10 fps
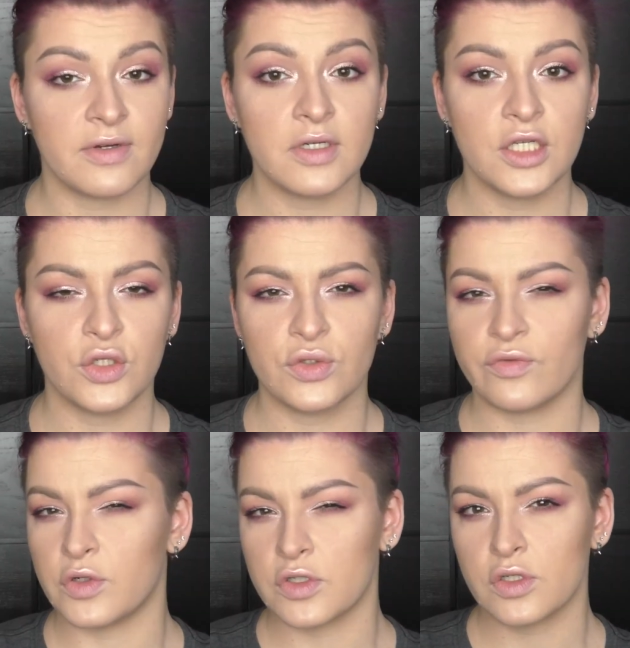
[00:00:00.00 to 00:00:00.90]
very
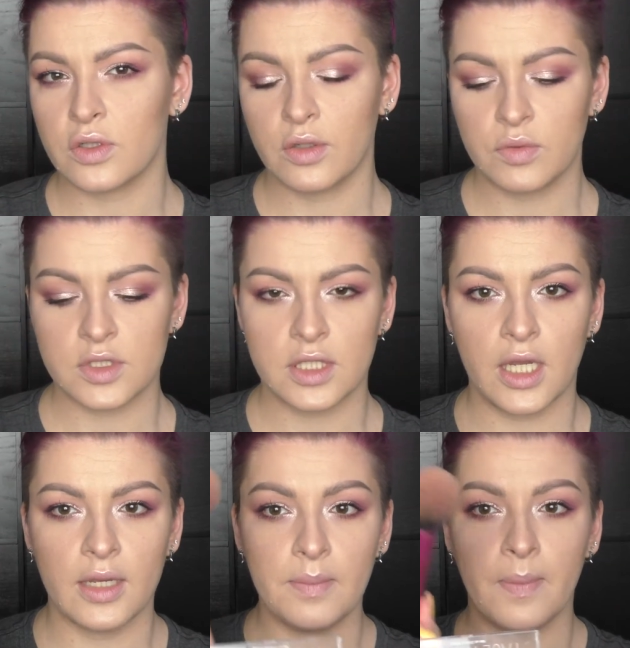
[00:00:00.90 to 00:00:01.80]
universal, I would
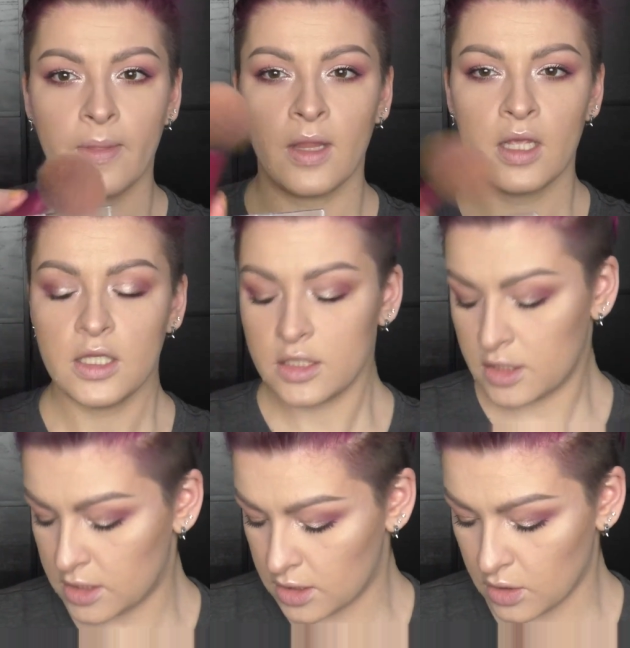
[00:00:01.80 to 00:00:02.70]
say.
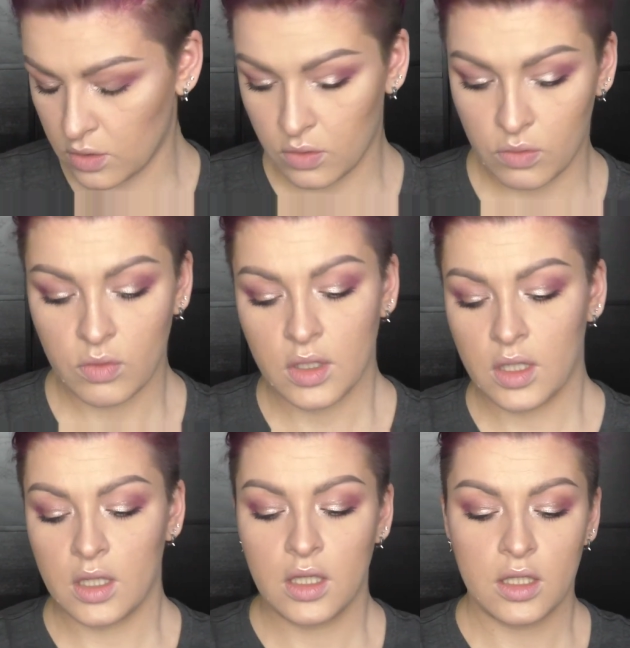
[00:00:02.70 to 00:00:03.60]
So
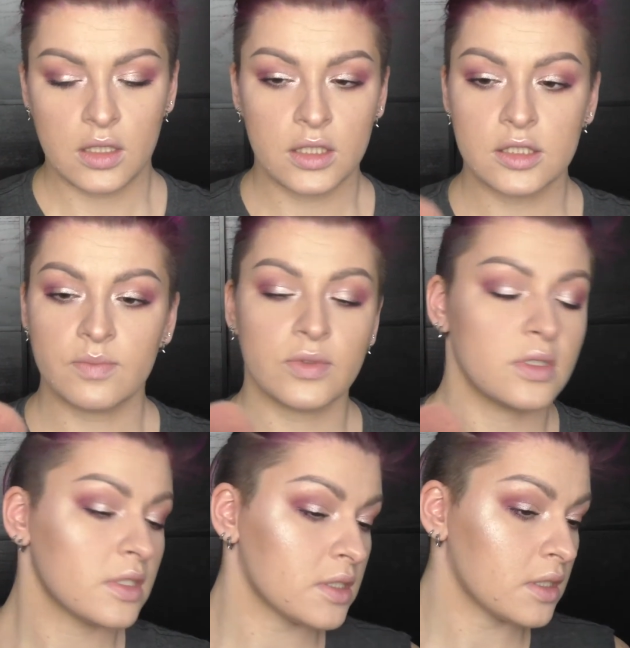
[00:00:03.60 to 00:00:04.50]
let's
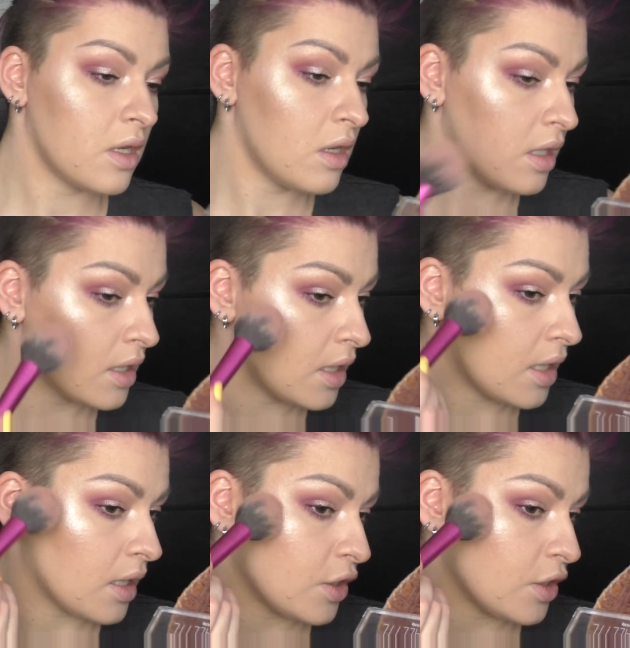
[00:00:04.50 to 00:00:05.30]
put this on.